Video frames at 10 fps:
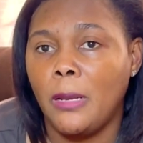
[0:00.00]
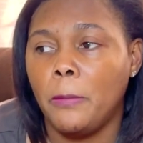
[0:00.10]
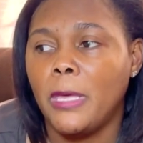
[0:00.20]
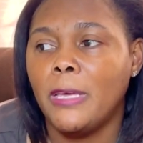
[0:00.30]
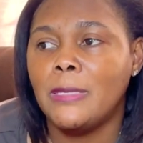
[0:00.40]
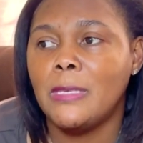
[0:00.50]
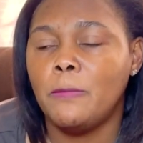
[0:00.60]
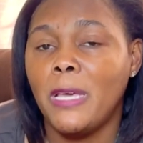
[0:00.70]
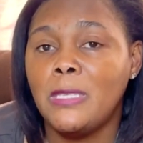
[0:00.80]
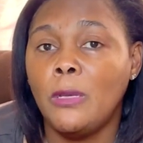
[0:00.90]
because it's
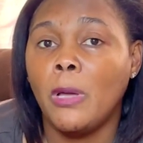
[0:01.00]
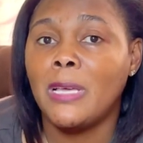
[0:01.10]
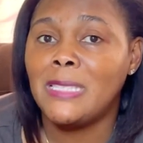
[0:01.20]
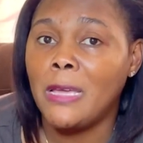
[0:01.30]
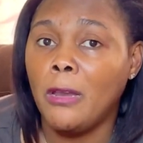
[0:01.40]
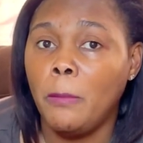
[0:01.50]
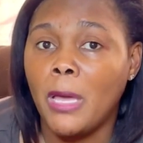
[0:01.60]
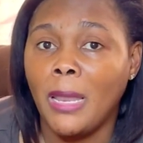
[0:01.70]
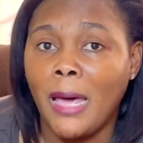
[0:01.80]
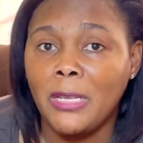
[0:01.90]
best to do it because they're going to make a
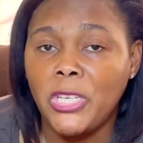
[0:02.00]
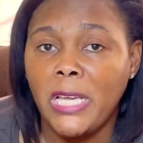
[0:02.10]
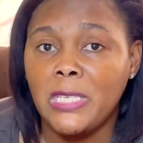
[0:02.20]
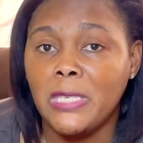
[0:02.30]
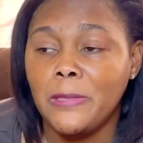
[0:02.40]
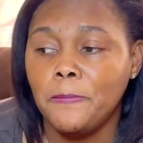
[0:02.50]
lot of changes.